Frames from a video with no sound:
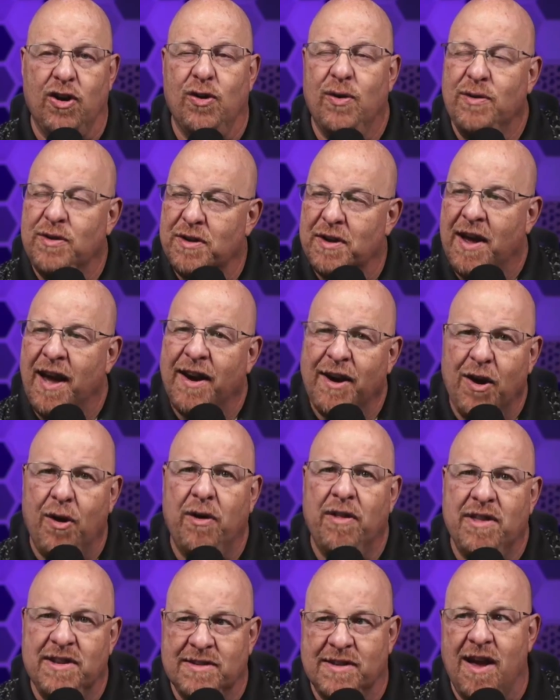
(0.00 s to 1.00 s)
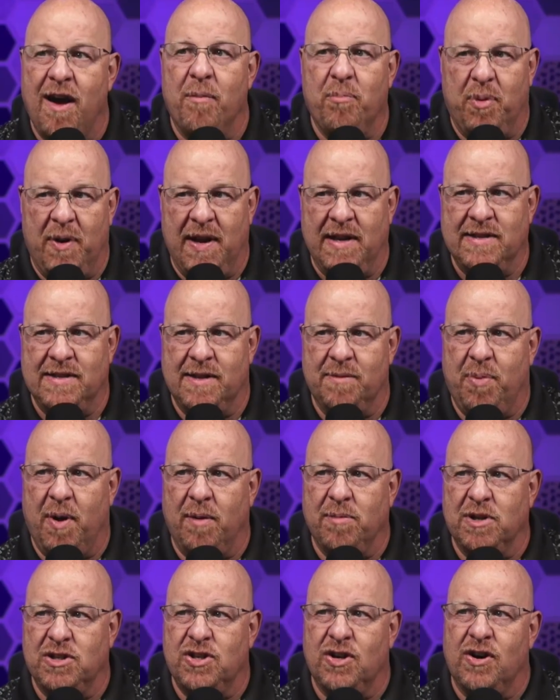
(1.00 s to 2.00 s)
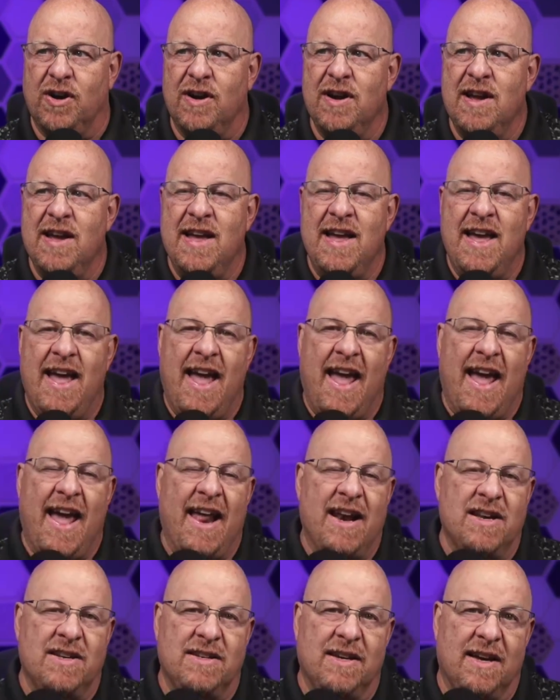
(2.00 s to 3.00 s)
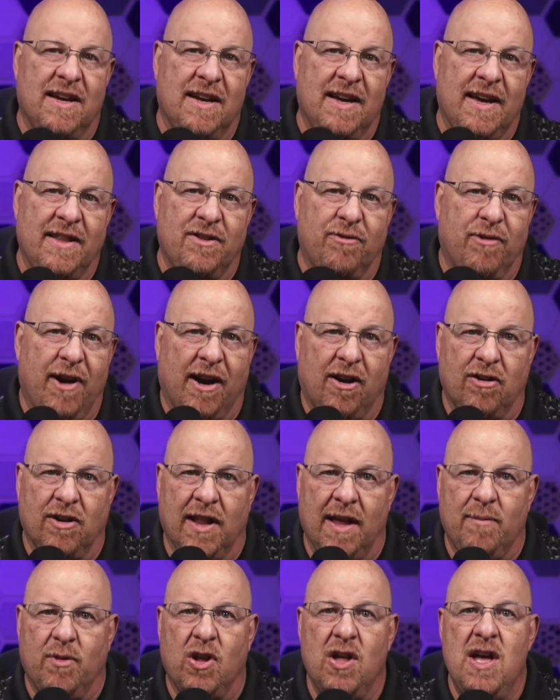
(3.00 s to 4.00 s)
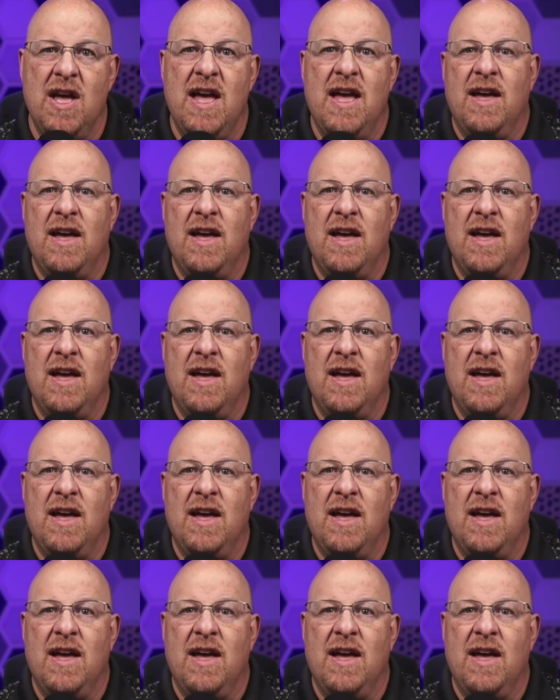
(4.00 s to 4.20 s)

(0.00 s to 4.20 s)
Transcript: You got to go to these companies, the publisher and the record label.